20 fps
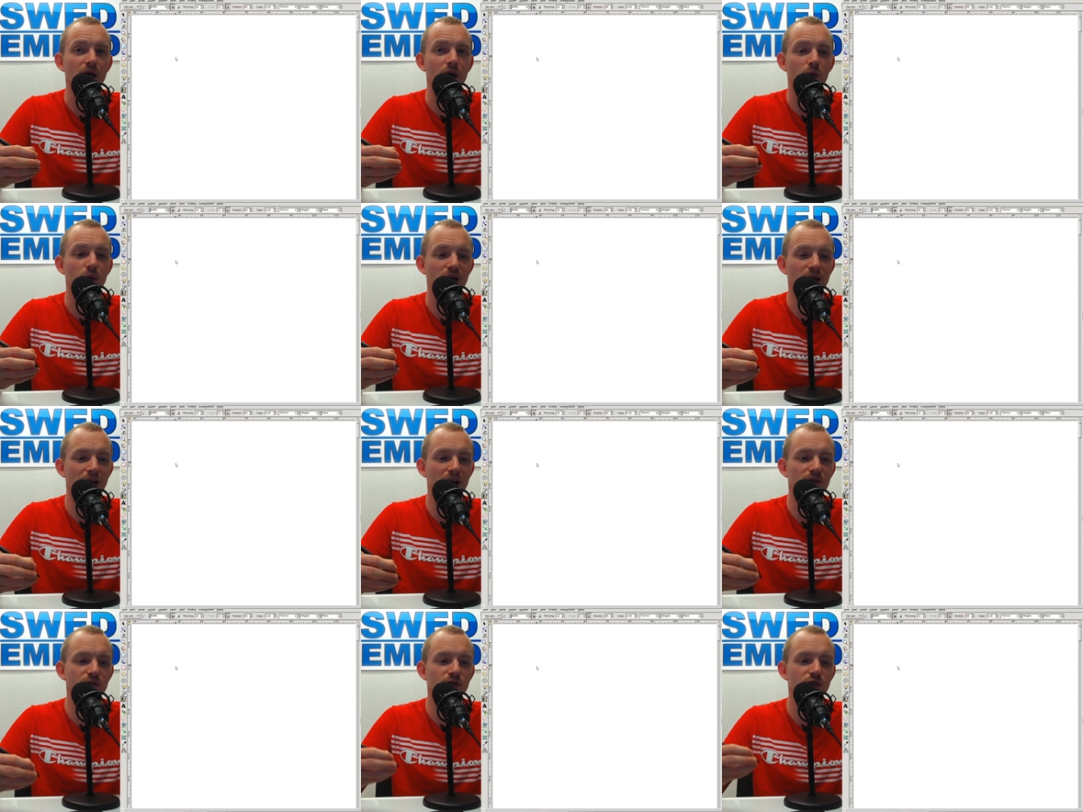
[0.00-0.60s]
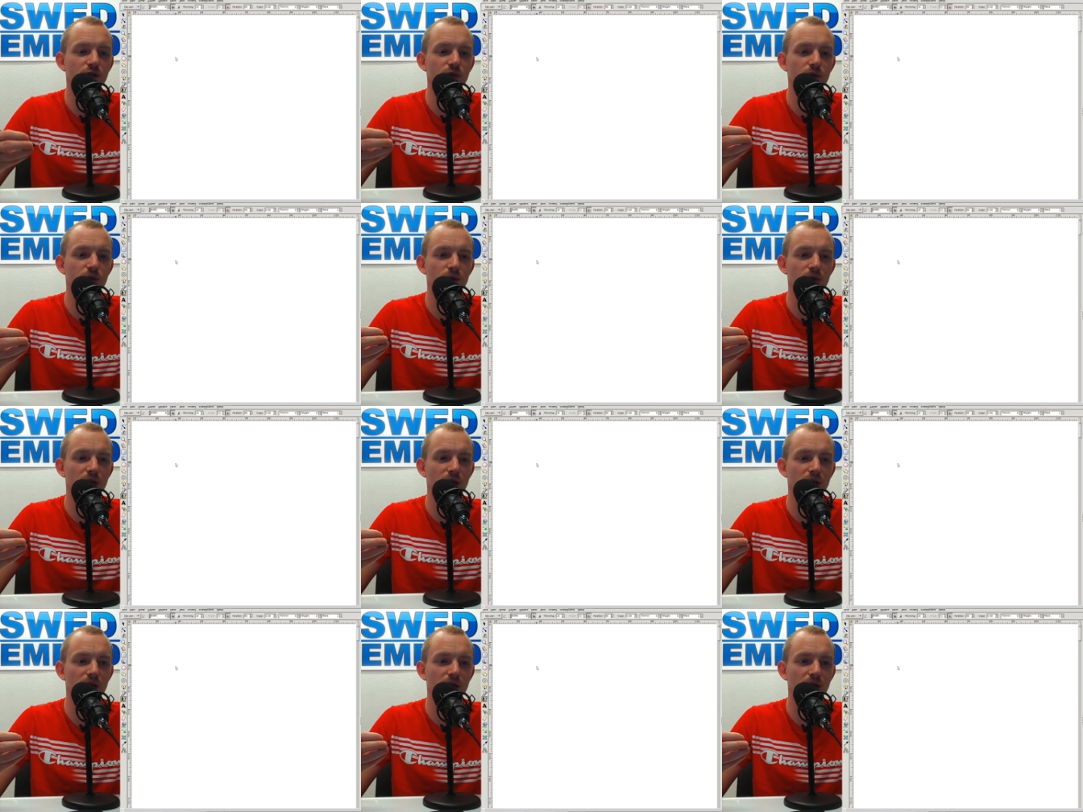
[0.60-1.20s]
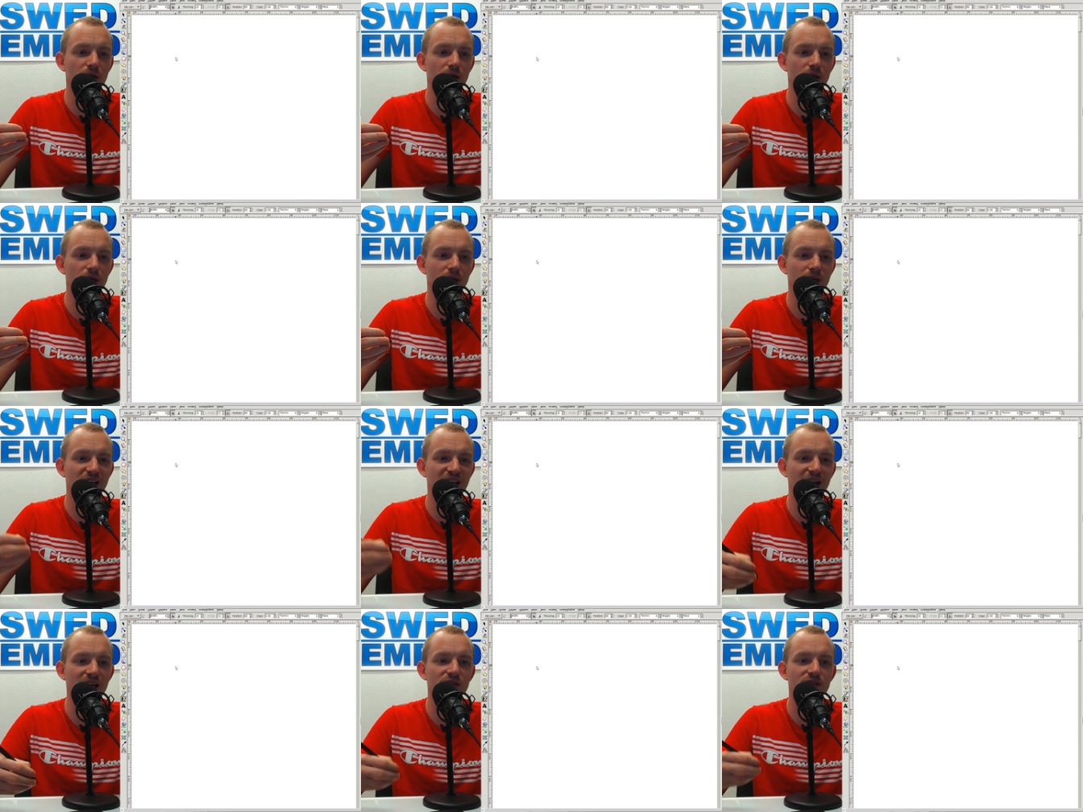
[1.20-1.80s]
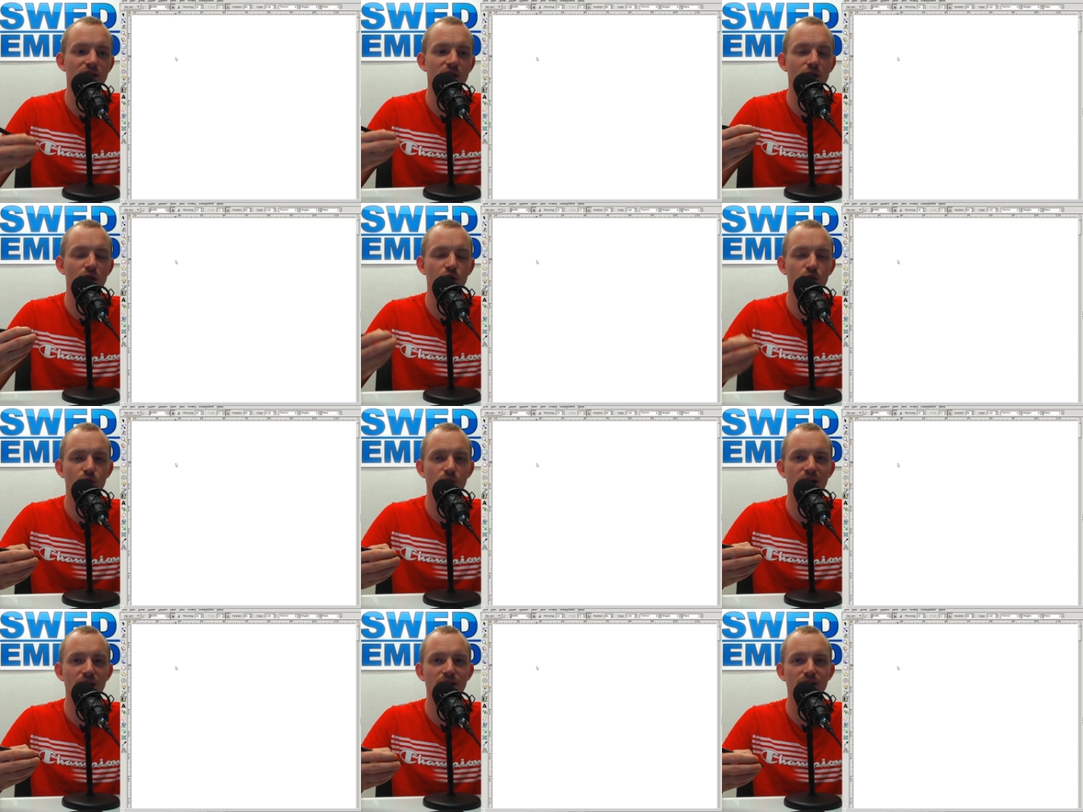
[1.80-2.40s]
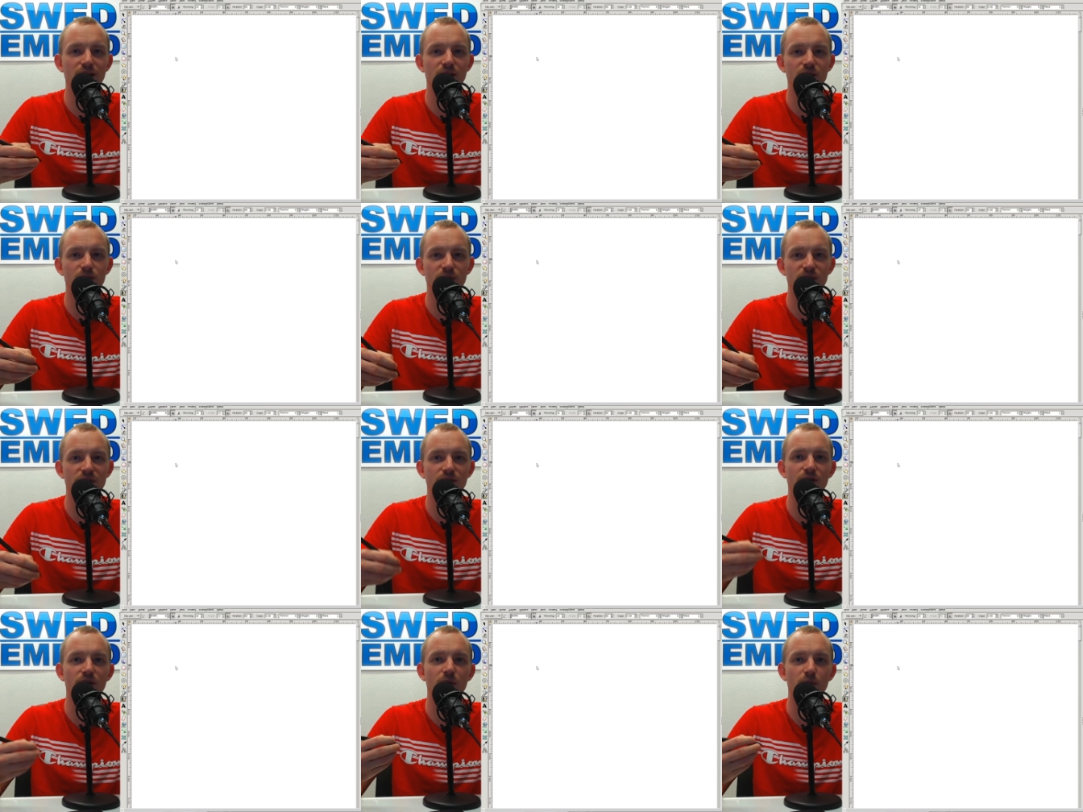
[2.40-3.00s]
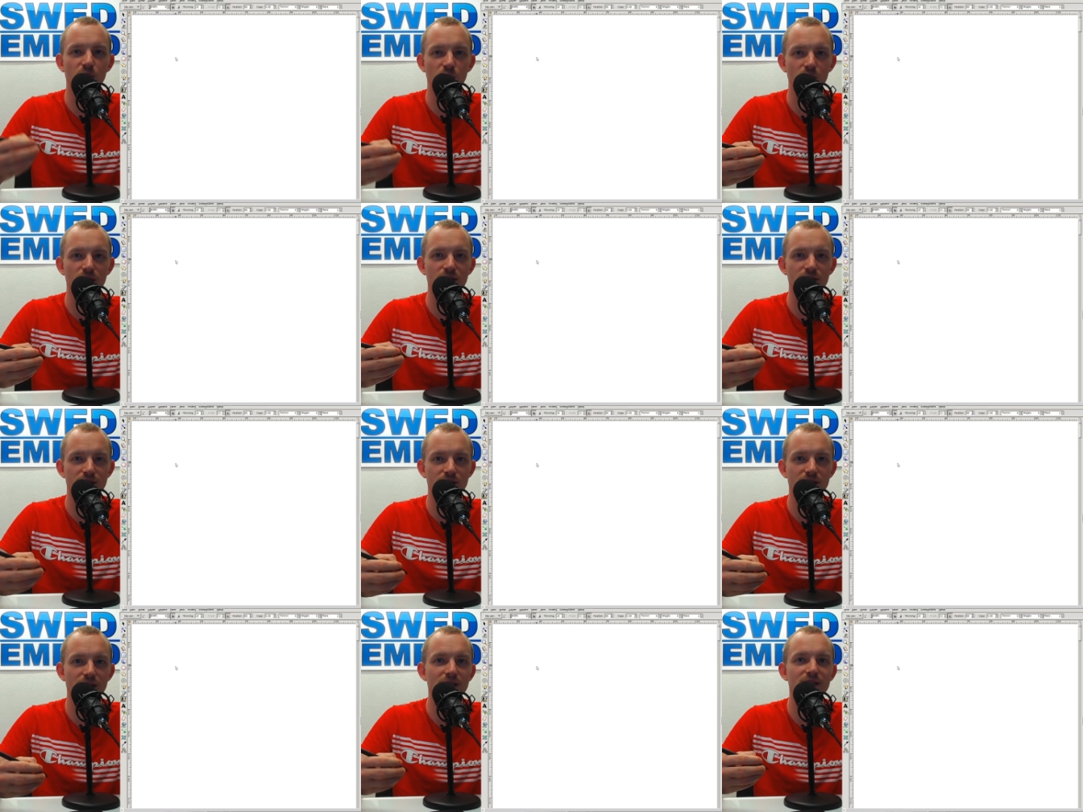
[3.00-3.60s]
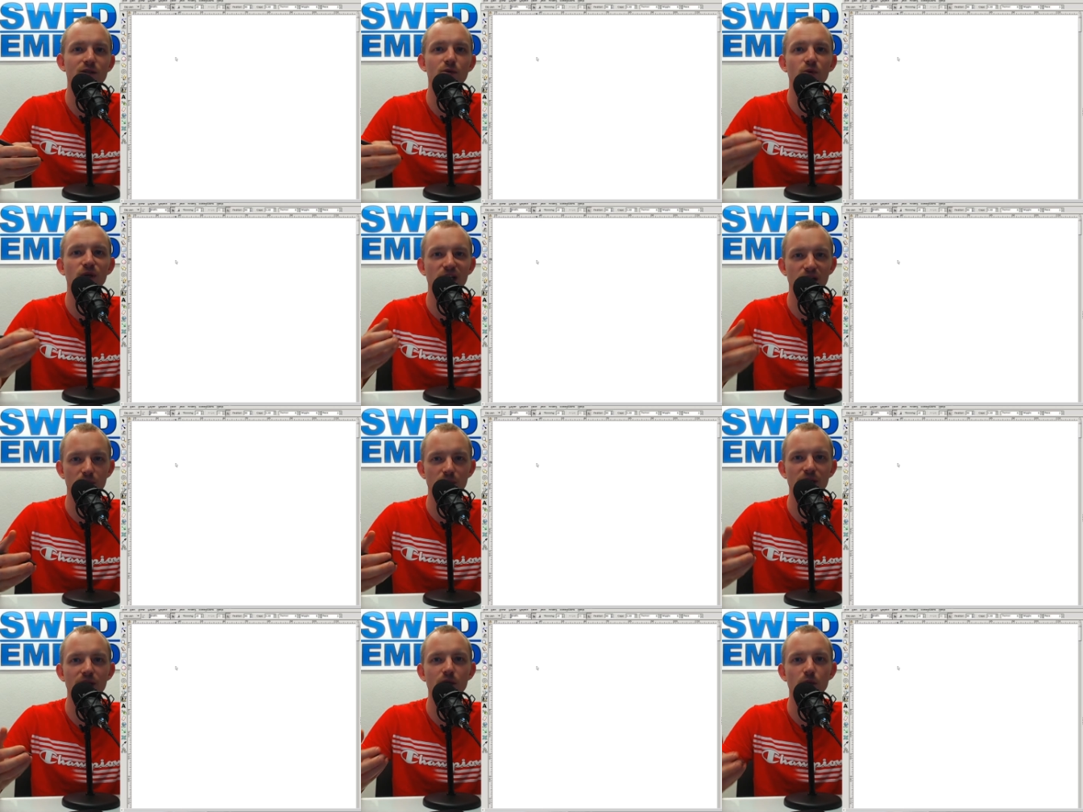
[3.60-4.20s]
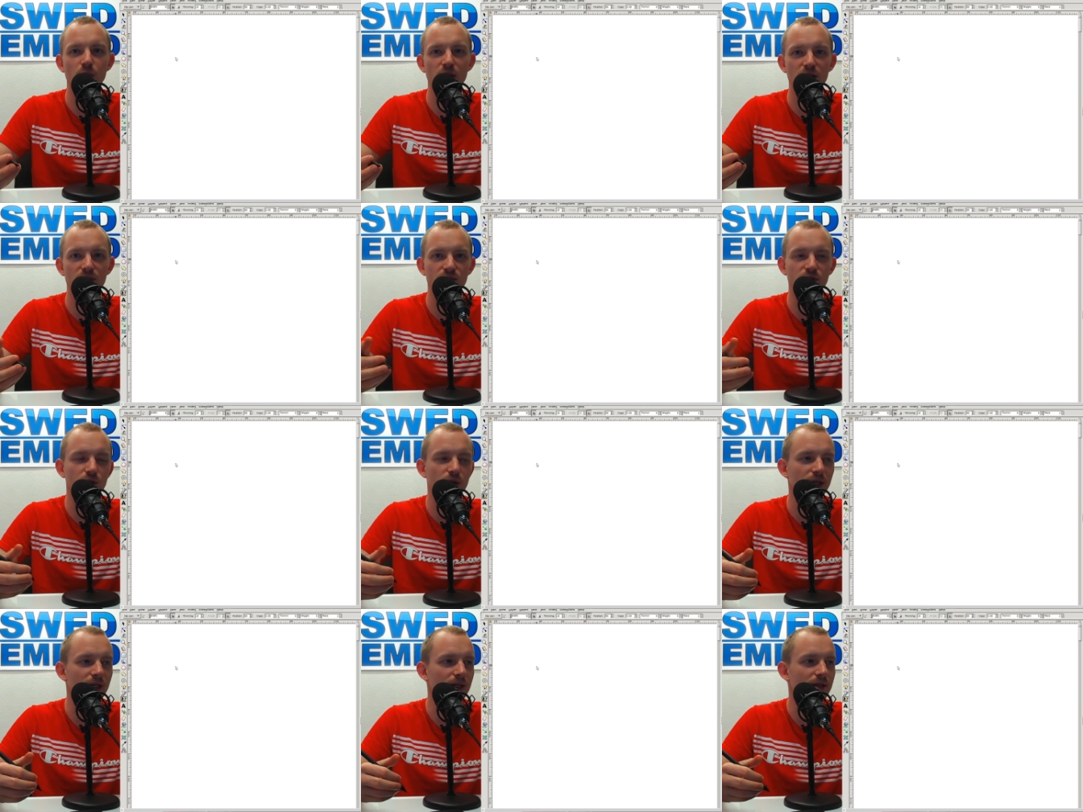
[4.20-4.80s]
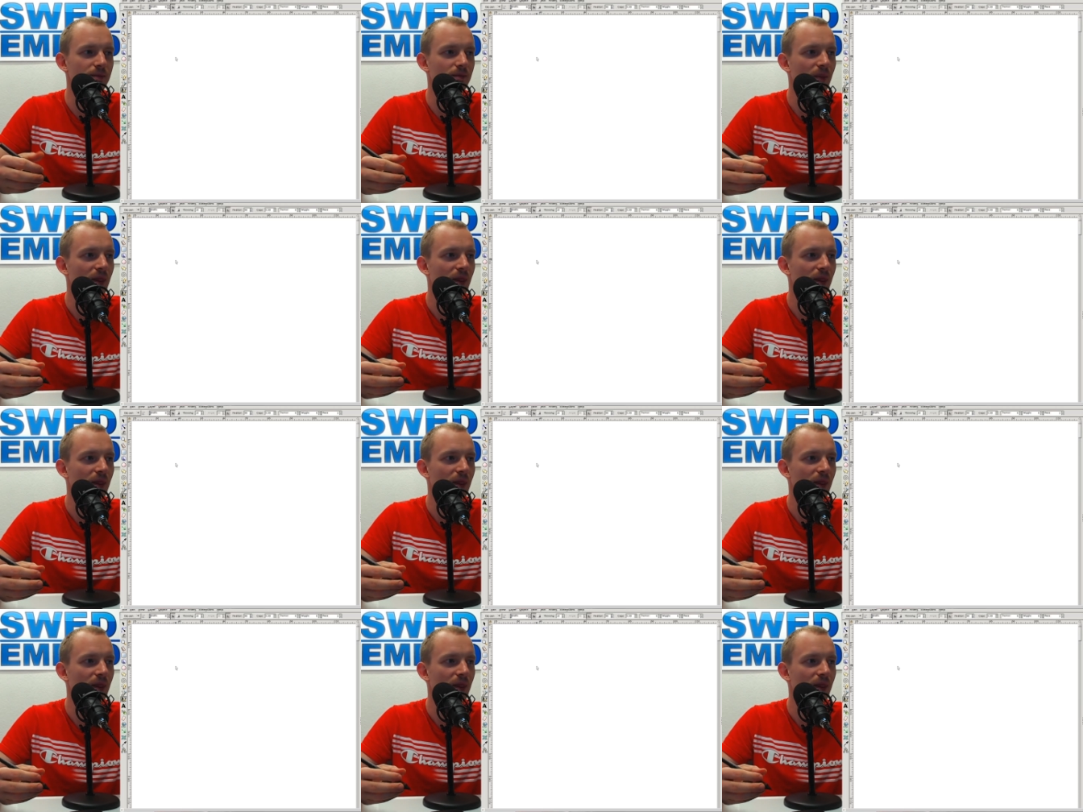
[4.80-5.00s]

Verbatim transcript: We have to cancel a thread at specific points. That's the recommended way of doing it.